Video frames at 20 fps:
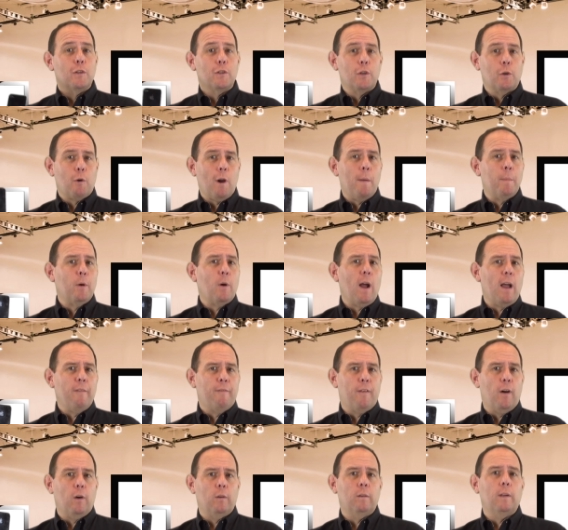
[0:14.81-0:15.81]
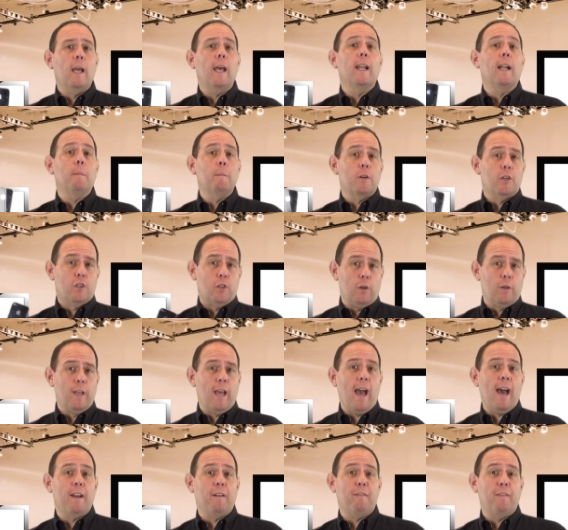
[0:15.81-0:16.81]
So grab your iPhone and I'm going to show
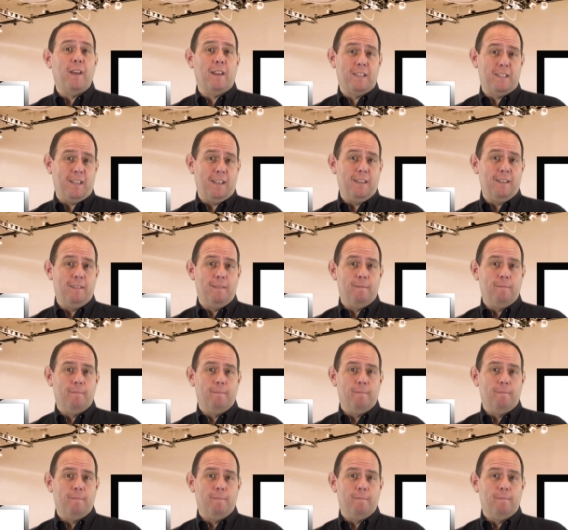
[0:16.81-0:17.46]
you how to fix it.